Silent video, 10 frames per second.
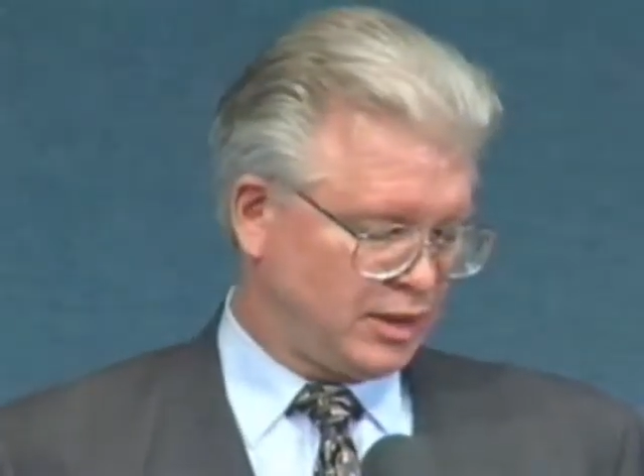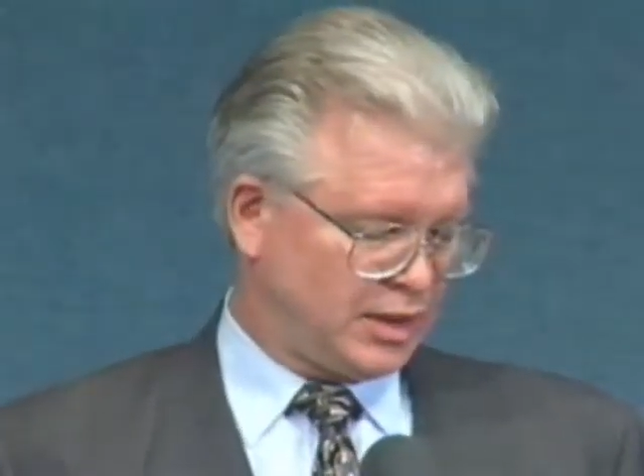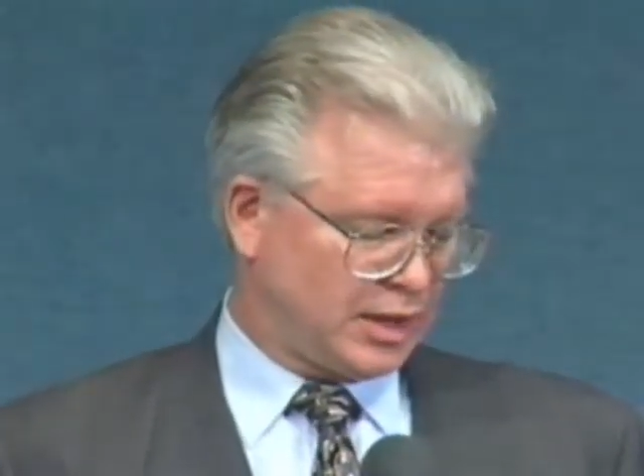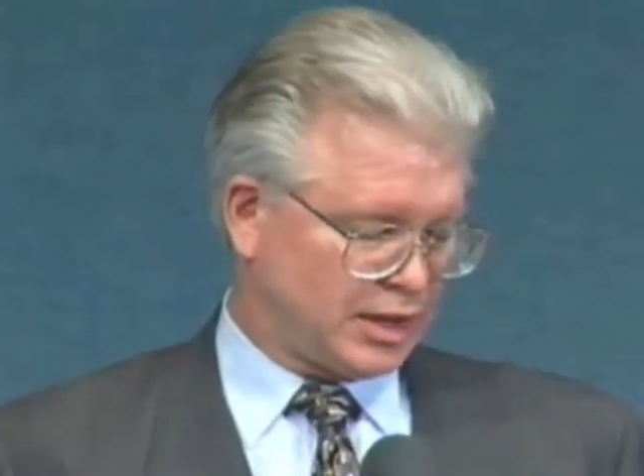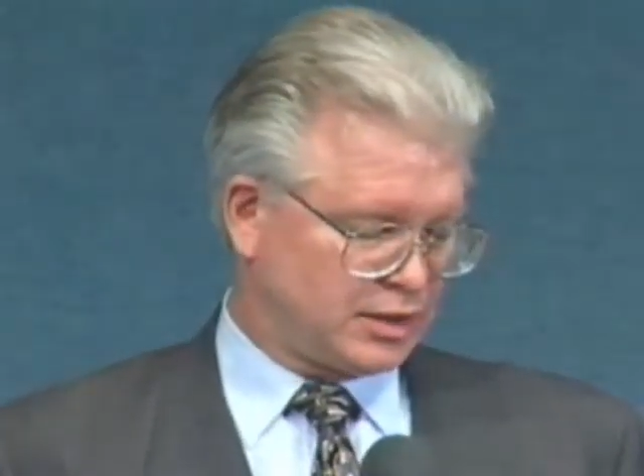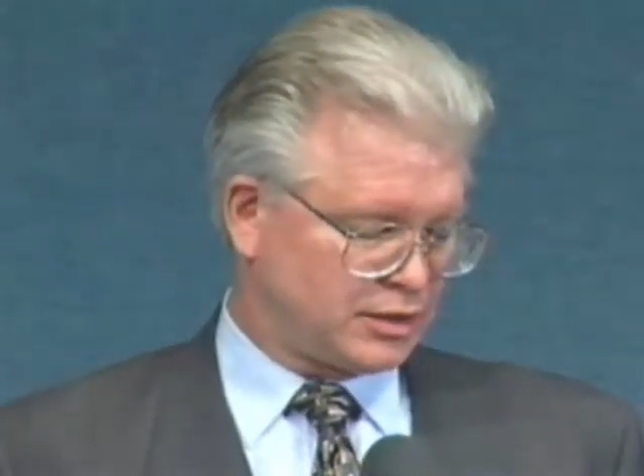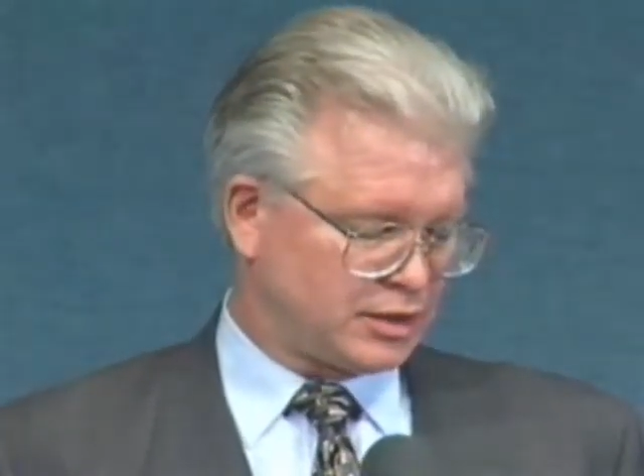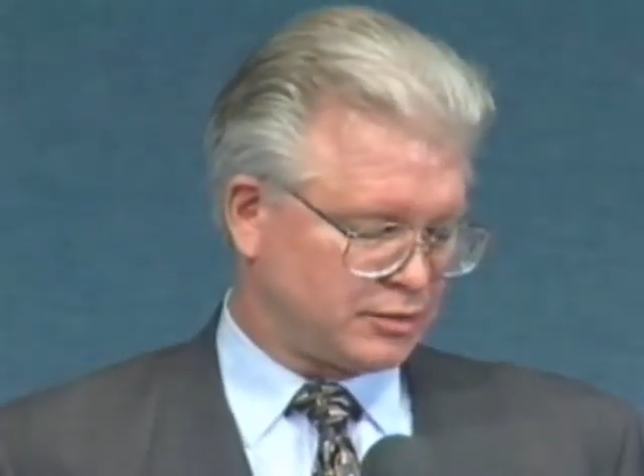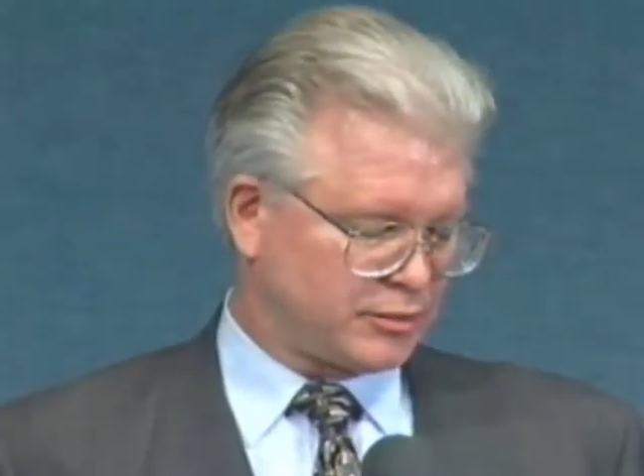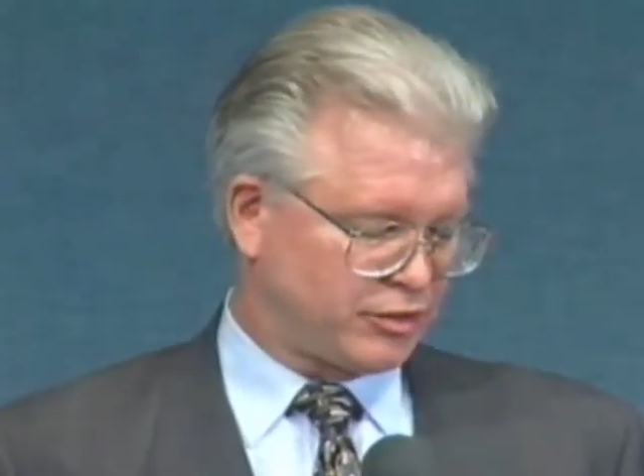And
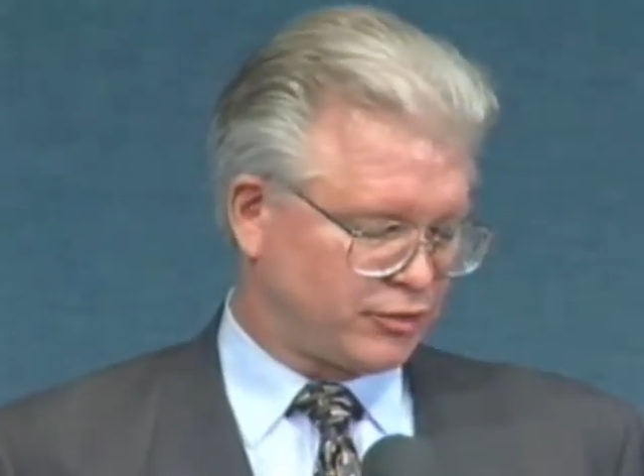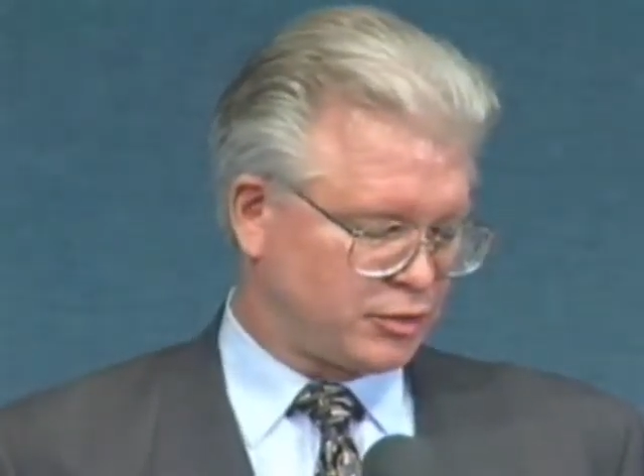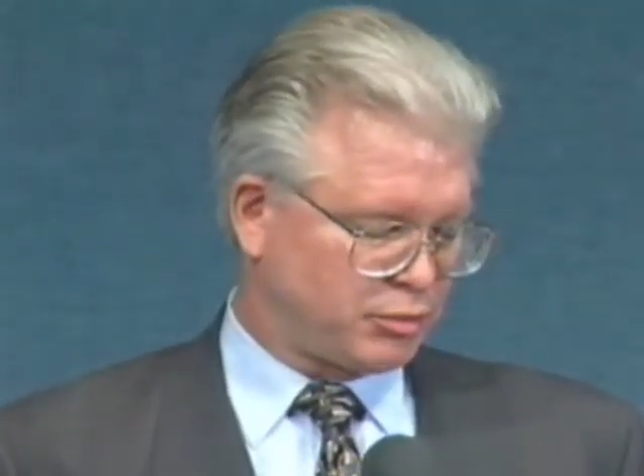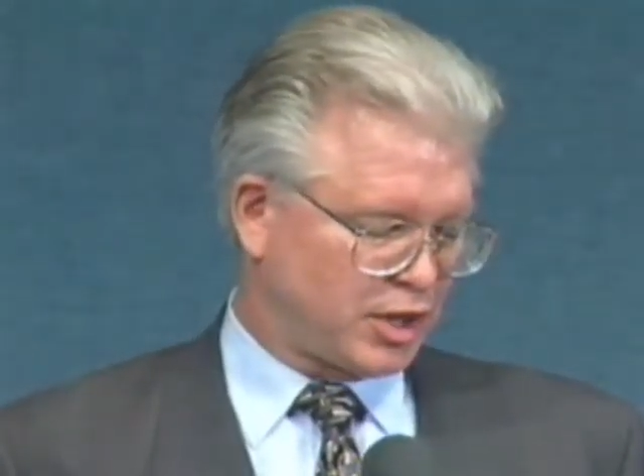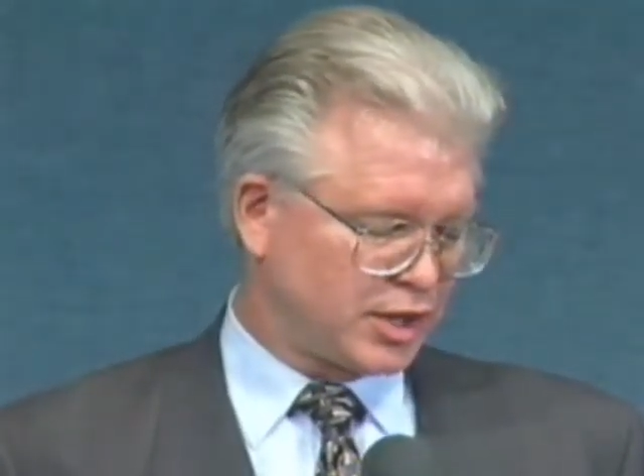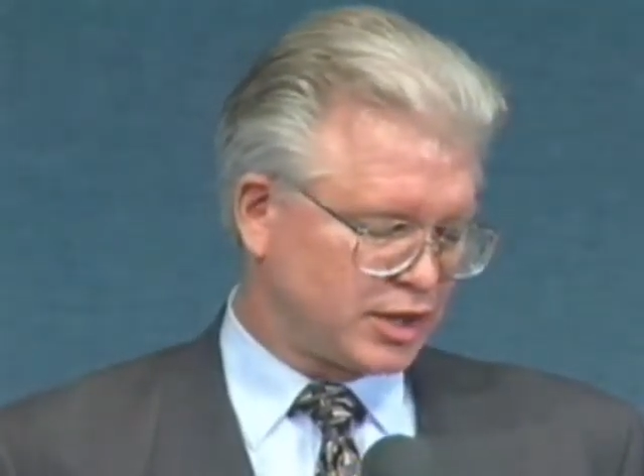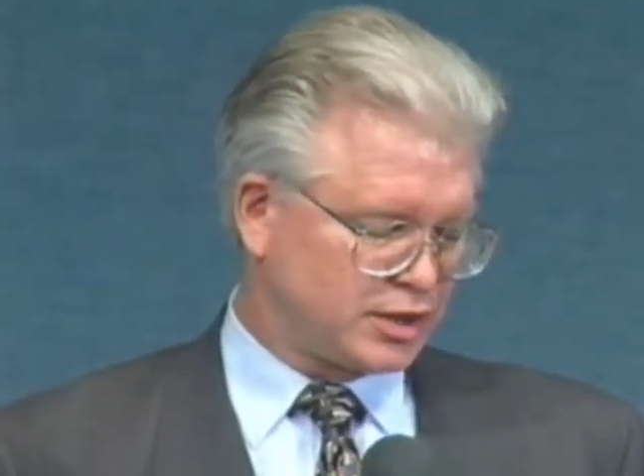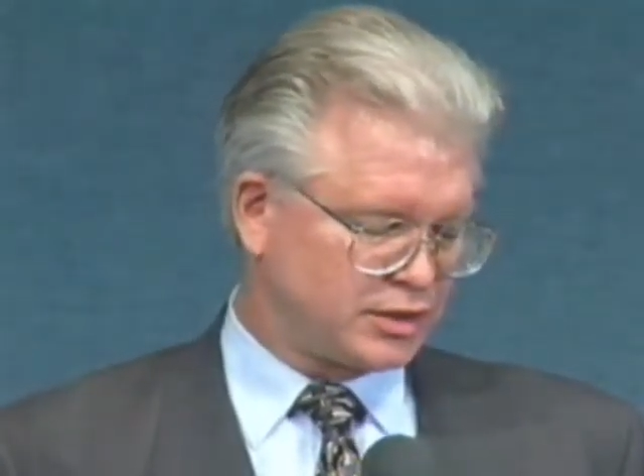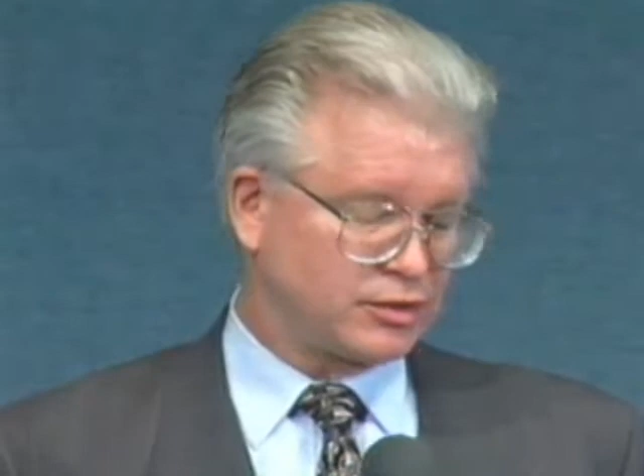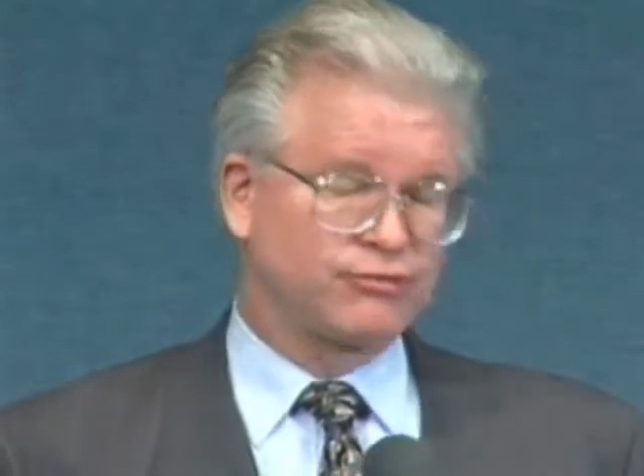a third
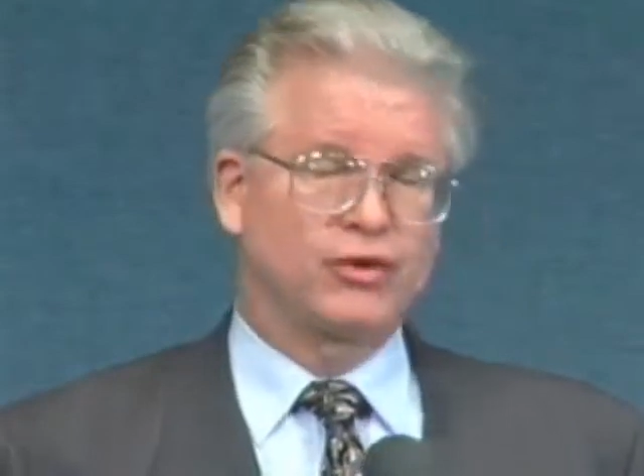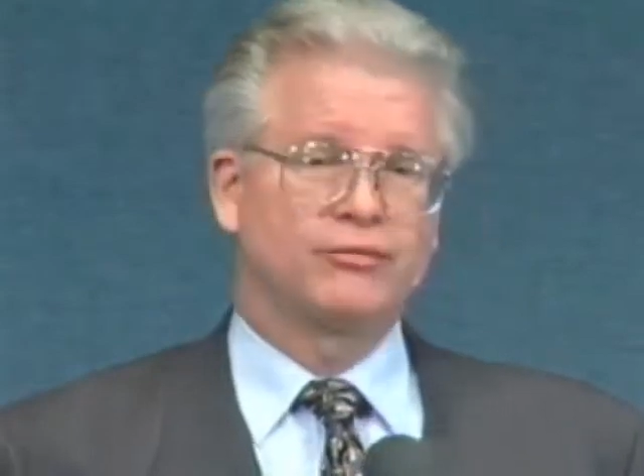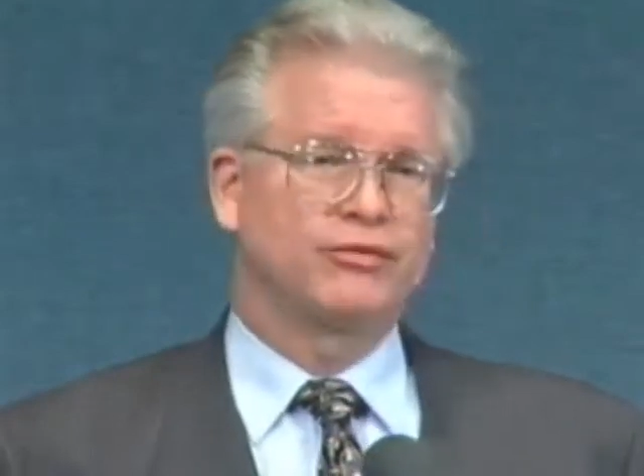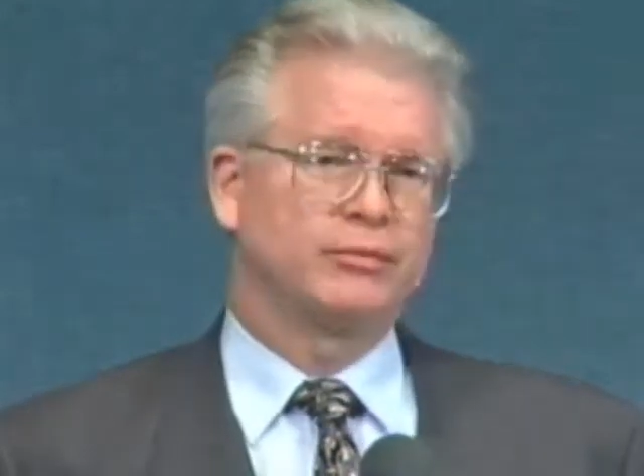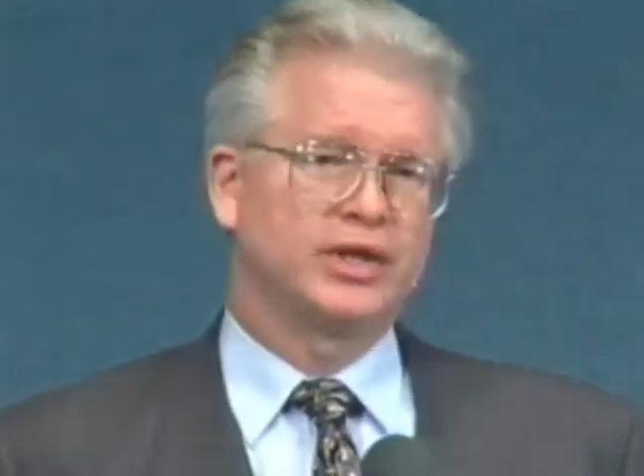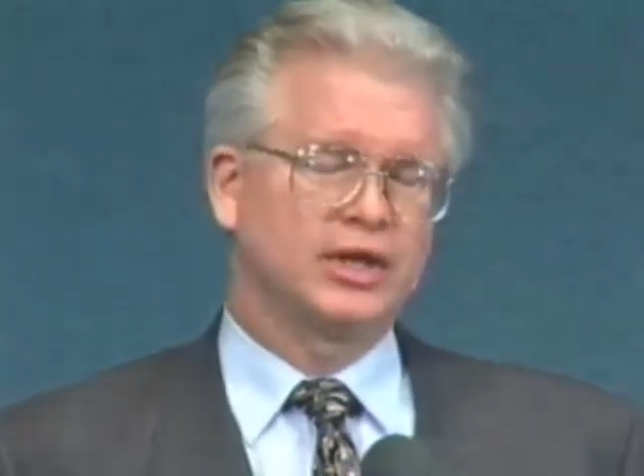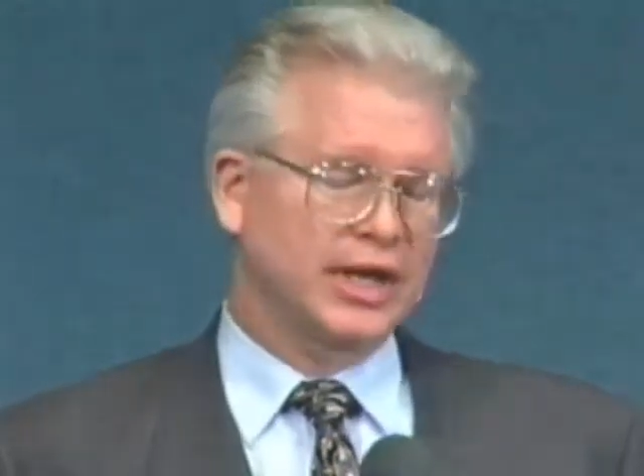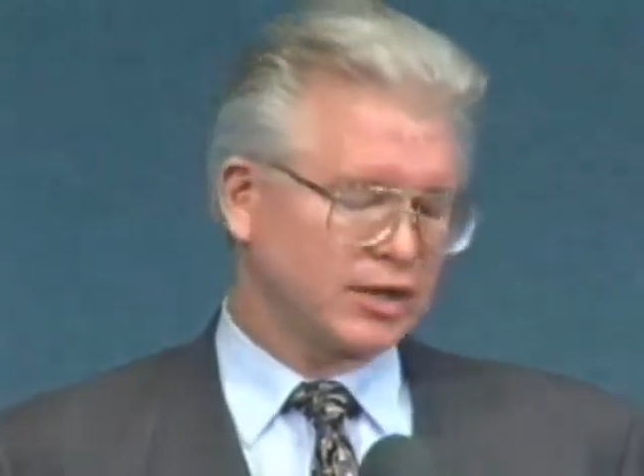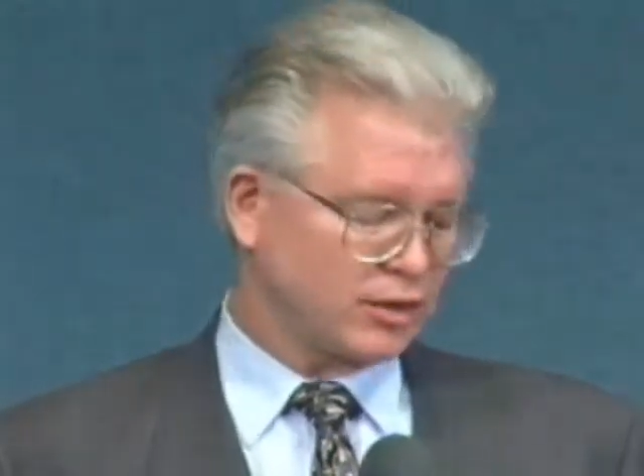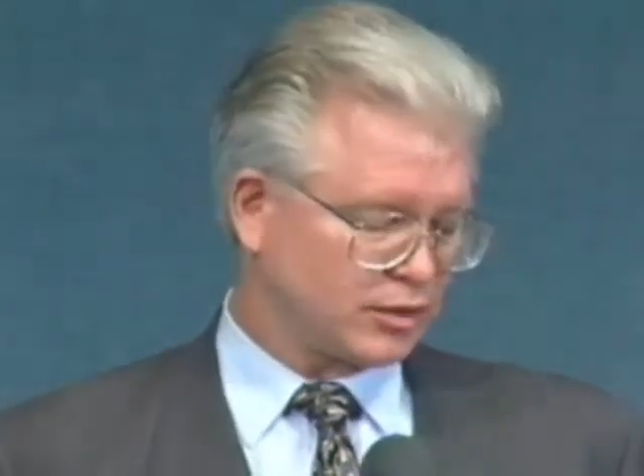party confirmed for me
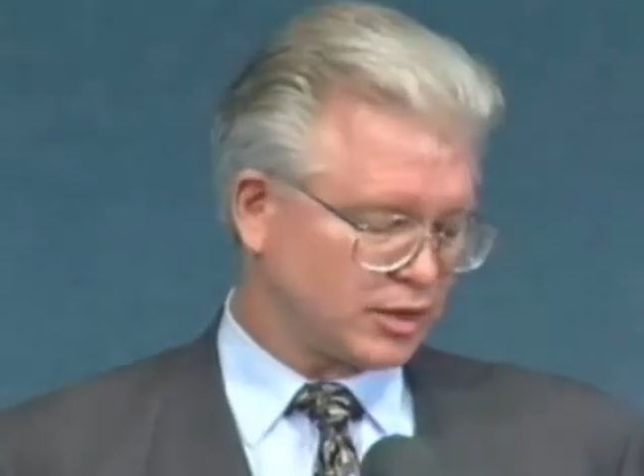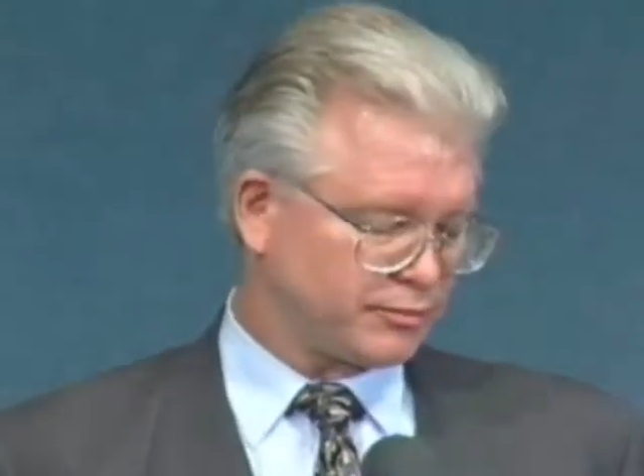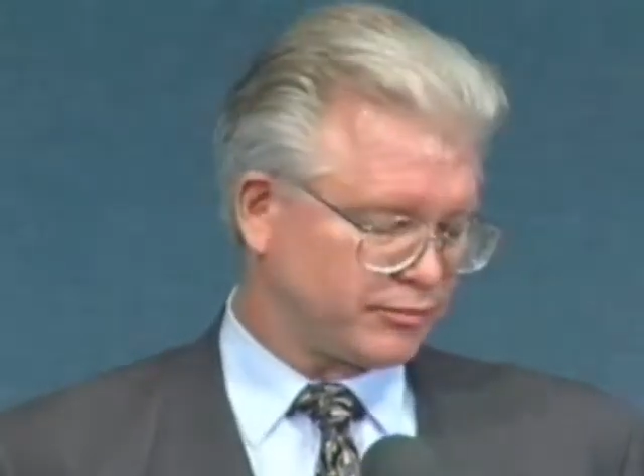later